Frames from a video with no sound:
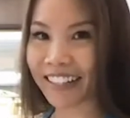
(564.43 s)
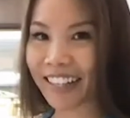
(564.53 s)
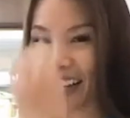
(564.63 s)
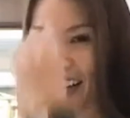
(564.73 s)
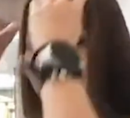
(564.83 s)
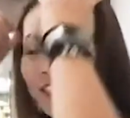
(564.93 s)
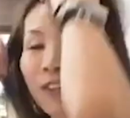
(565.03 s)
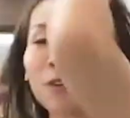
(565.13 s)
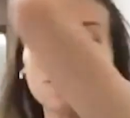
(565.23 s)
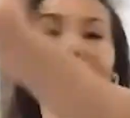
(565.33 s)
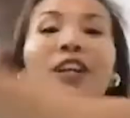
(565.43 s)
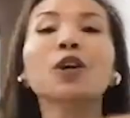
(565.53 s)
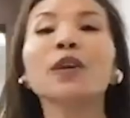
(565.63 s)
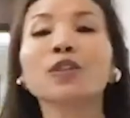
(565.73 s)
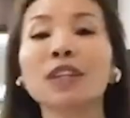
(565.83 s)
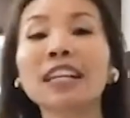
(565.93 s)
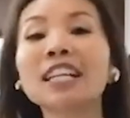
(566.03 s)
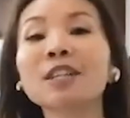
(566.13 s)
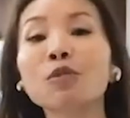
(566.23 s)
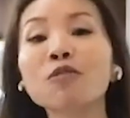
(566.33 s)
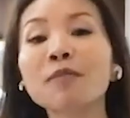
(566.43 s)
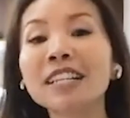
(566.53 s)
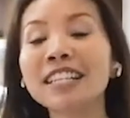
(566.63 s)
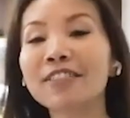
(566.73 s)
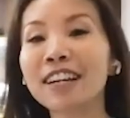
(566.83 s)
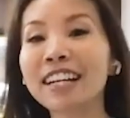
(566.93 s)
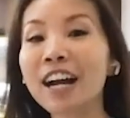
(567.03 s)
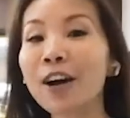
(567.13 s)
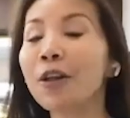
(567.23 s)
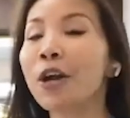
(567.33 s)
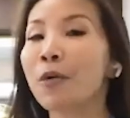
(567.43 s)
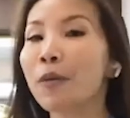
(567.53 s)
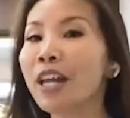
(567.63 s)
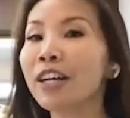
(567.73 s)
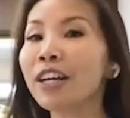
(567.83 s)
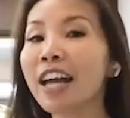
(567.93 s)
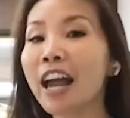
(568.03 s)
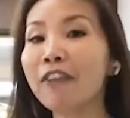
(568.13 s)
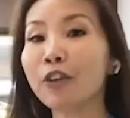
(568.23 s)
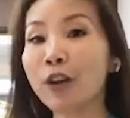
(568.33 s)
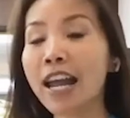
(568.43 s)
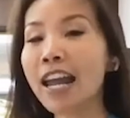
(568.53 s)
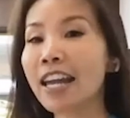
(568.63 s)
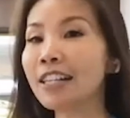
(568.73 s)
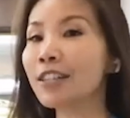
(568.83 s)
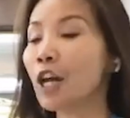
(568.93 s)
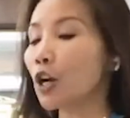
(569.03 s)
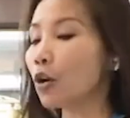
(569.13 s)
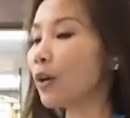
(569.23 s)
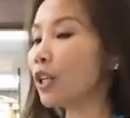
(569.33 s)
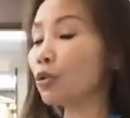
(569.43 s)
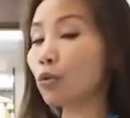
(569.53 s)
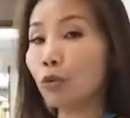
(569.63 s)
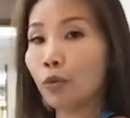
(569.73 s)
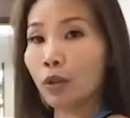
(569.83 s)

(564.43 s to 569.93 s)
Okay, so we're gonna go into the next movement here right now, where you're gonna have your hands go into